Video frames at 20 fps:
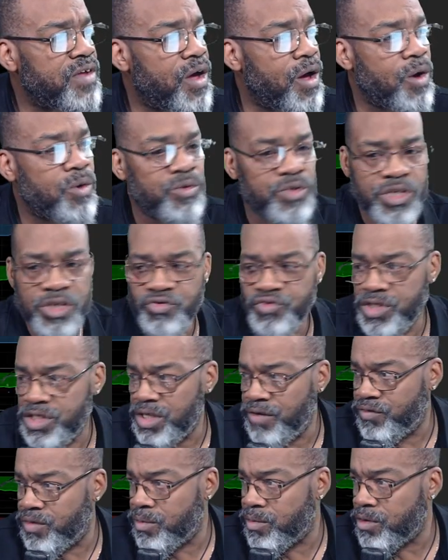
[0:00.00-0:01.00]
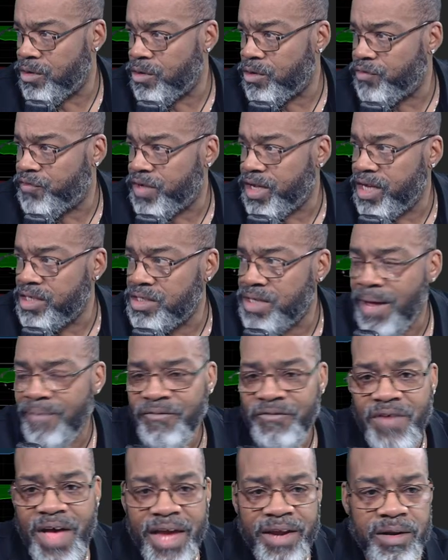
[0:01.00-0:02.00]
Oh, just received a notification. I'm
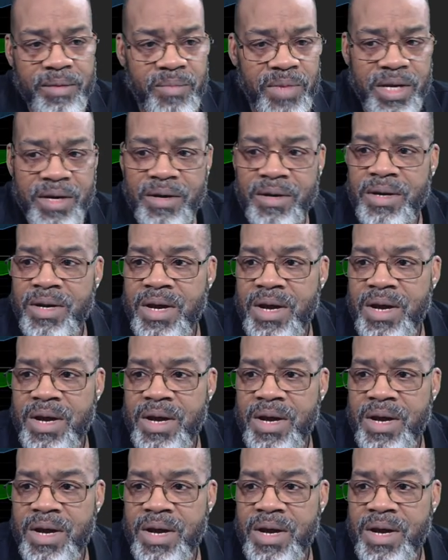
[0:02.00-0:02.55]
fine, Amir.